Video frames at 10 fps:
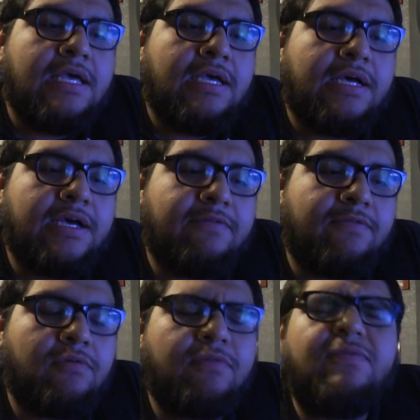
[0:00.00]
of,
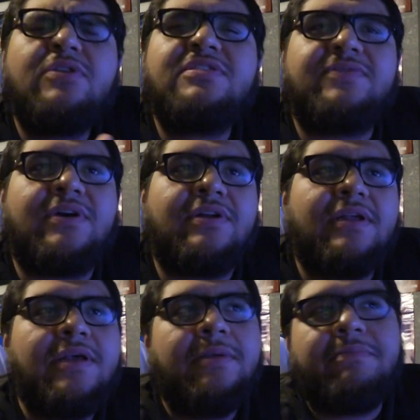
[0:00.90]
well, first of all,
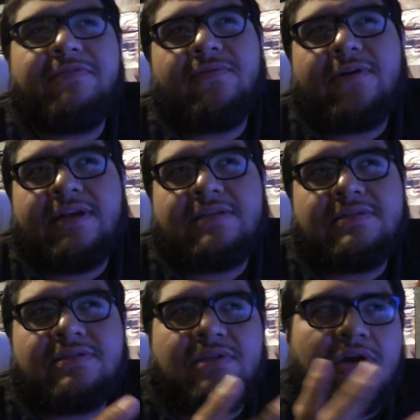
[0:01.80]
before I
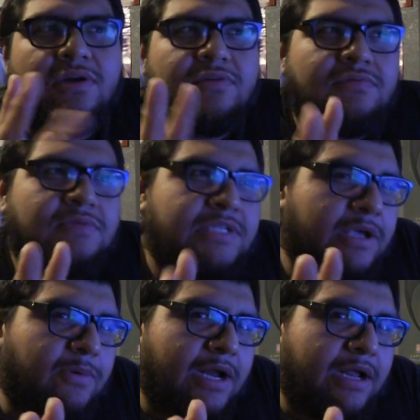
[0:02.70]
start
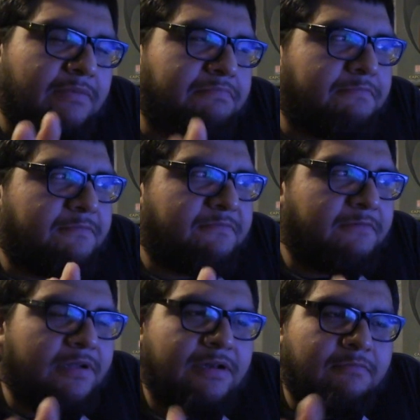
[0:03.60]
saying what
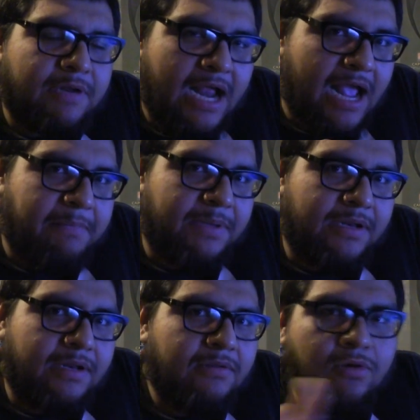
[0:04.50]

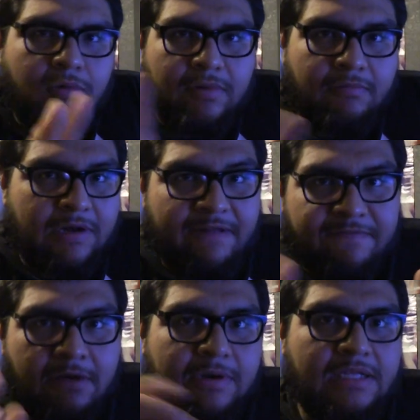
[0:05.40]
happened or what I
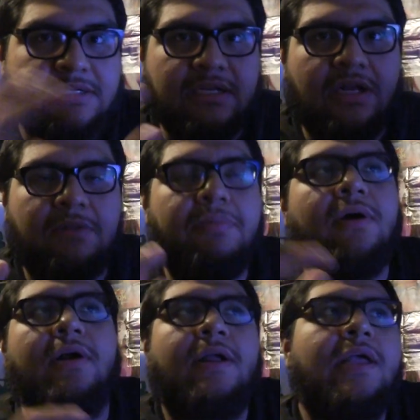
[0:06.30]
found when I took it all
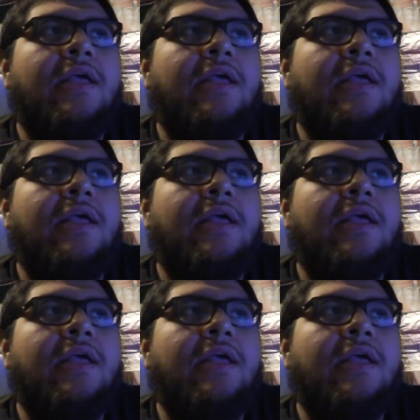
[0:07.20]
apart,